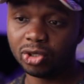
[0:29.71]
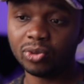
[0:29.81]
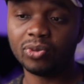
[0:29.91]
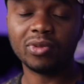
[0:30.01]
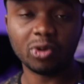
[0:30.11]
You
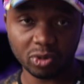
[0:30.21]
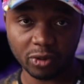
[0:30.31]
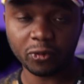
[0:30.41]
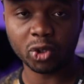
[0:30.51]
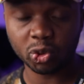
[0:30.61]
know,
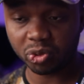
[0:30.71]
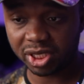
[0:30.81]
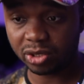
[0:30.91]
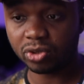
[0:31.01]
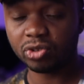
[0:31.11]
of course, we're
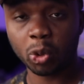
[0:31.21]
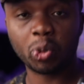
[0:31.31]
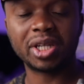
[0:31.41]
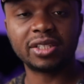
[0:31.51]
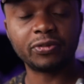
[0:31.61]
still
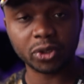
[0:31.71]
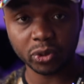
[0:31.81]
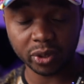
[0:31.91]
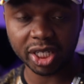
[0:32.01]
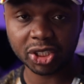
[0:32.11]
requesting for
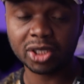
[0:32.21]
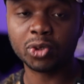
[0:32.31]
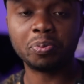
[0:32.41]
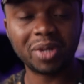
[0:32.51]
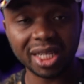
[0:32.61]
donations,
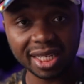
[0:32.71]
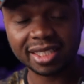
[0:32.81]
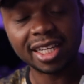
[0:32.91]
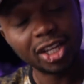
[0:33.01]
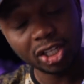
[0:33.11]
so please